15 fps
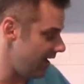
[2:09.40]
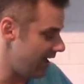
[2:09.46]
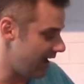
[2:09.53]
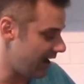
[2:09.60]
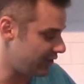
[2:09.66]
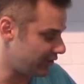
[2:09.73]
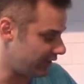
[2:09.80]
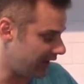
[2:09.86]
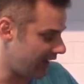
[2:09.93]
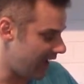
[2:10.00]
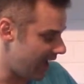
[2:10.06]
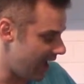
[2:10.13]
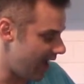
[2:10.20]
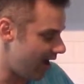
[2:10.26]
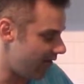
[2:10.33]
actually
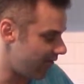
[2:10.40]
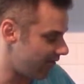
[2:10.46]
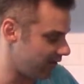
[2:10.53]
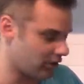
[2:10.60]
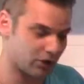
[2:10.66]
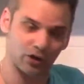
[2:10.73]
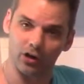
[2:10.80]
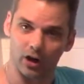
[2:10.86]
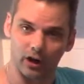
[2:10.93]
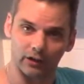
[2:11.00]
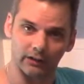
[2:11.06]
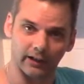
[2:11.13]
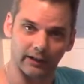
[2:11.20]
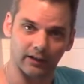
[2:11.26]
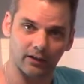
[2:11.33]
have
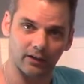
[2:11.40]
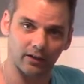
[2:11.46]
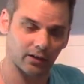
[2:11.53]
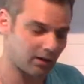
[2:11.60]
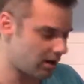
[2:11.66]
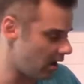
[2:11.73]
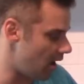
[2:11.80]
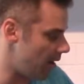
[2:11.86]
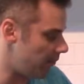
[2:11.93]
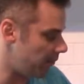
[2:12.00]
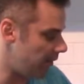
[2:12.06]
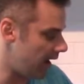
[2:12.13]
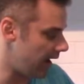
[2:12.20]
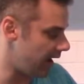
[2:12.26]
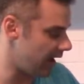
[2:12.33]
garlic,
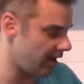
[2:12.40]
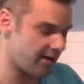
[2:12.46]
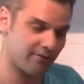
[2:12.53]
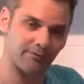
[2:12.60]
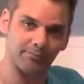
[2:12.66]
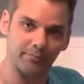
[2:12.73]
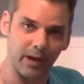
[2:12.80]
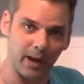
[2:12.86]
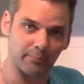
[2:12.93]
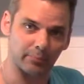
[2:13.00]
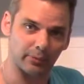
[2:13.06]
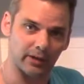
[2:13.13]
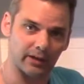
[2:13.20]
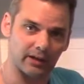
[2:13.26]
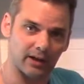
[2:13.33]
I have
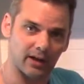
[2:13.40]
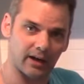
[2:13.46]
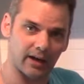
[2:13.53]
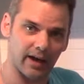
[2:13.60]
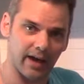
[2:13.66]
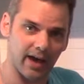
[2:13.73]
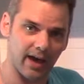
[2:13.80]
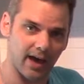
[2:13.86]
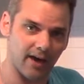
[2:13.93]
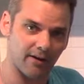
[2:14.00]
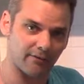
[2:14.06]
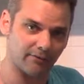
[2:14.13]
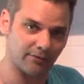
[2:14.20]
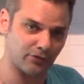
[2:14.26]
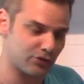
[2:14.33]
paprika, I have
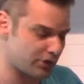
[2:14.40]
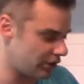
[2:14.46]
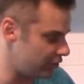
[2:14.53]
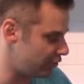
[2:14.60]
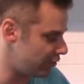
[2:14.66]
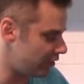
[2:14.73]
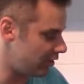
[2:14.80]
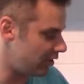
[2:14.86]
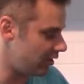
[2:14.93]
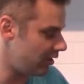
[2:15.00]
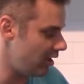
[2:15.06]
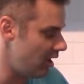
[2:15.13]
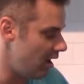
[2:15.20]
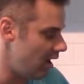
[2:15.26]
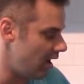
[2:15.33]
ginger,
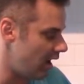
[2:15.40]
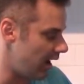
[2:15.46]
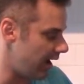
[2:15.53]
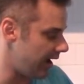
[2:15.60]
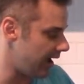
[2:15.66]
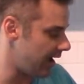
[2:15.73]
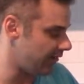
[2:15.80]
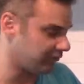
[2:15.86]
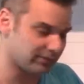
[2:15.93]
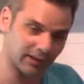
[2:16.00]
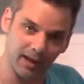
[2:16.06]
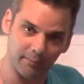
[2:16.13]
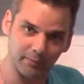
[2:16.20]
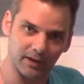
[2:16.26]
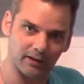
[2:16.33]
I have
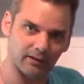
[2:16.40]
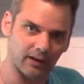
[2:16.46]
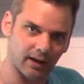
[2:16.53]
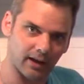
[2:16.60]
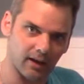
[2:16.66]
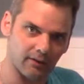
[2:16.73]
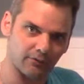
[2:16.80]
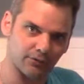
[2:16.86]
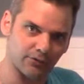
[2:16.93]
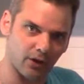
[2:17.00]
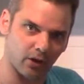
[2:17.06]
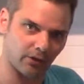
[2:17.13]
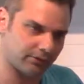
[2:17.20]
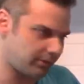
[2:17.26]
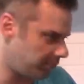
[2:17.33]
lemon, I have
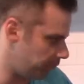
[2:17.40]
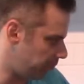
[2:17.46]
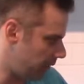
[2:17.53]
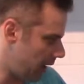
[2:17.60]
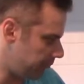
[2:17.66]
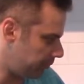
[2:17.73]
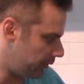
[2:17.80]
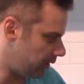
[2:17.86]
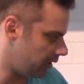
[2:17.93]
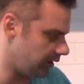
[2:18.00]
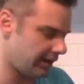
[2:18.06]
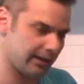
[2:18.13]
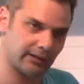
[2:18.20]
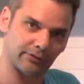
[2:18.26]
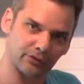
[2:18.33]
salt and pepper,
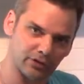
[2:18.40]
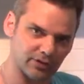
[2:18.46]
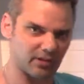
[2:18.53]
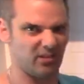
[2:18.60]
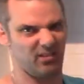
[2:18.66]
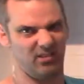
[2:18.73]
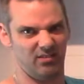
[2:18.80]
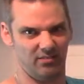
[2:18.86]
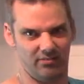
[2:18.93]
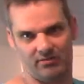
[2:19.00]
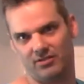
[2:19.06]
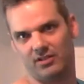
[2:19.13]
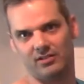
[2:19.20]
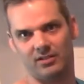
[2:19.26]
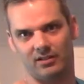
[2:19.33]
and
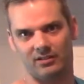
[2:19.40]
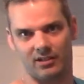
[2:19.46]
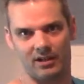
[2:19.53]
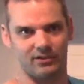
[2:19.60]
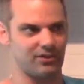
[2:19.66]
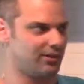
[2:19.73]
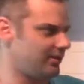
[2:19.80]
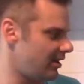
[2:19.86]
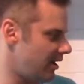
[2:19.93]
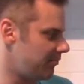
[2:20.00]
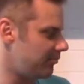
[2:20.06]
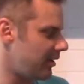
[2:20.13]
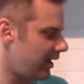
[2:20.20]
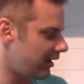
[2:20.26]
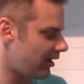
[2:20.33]
just a touch of
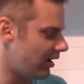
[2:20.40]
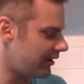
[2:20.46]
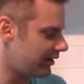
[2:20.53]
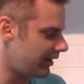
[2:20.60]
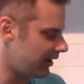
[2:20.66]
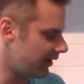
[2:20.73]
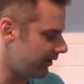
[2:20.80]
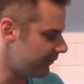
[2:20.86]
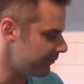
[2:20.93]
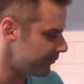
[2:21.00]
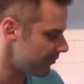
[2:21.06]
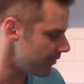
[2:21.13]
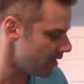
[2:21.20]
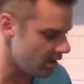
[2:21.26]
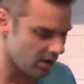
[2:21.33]
nutmeg on here,
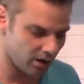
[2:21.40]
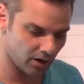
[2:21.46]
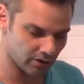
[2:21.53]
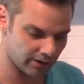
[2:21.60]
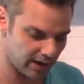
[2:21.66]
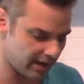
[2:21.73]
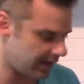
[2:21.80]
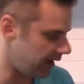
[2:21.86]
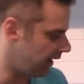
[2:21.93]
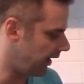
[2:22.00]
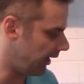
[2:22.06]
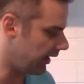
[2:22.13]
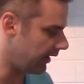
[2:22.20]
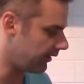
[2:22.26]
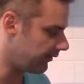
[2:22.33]
okay?
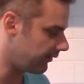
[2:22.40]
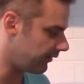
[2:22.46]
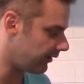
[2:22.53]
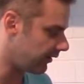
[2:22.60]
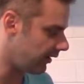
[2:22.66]
And